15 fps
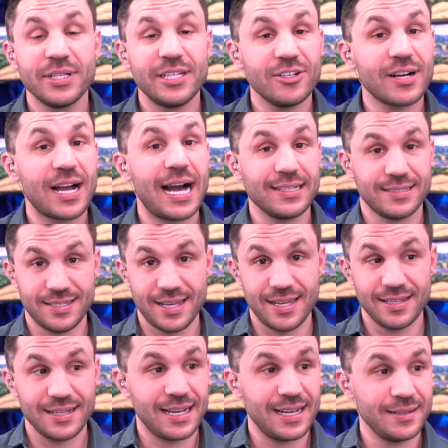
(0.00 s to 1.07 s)
you're hot today.
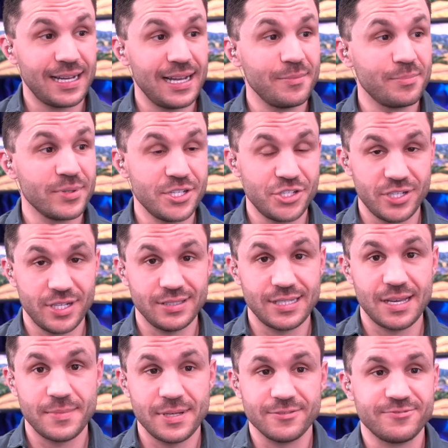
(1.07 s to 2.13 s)
I, I appreciate
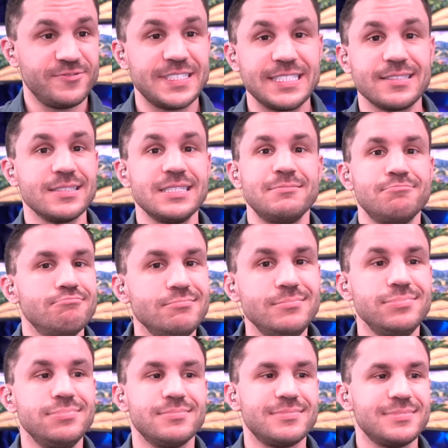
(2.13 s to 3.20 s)
that, man. Fire it up.
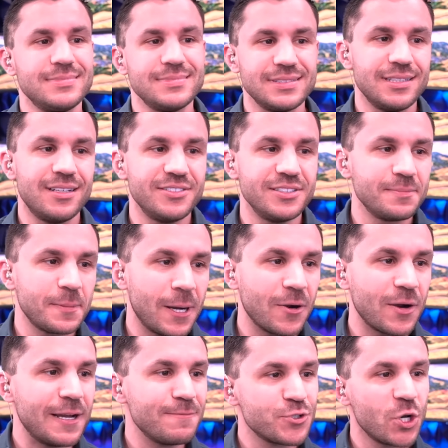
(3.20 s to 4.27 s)
Mm, love it. All
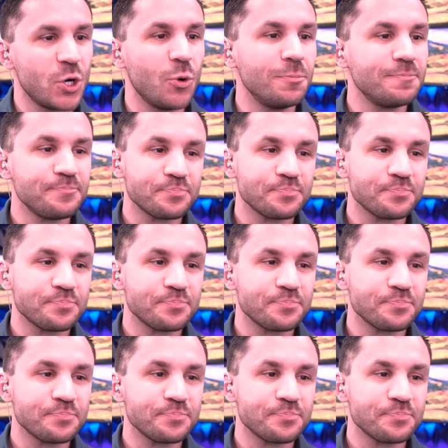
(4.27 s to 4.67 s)
right. So,